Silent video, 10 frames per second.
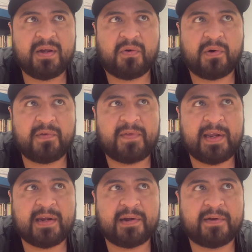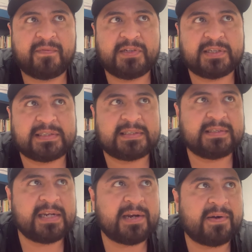Or think of
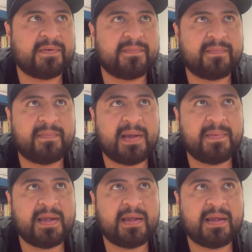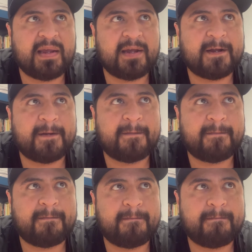just, maybe
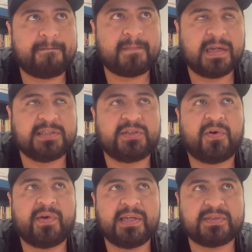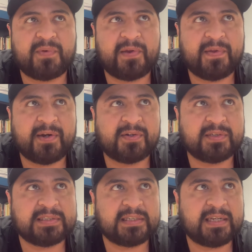stories where
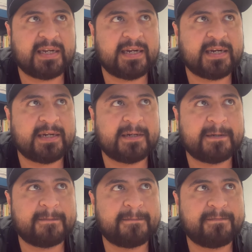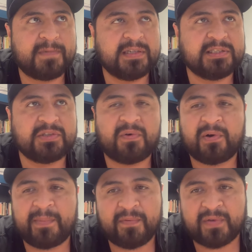there's like a
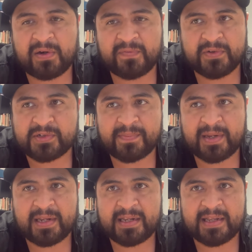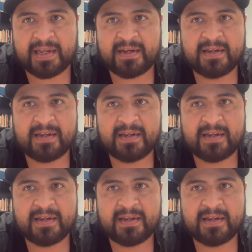storm involved or something like that.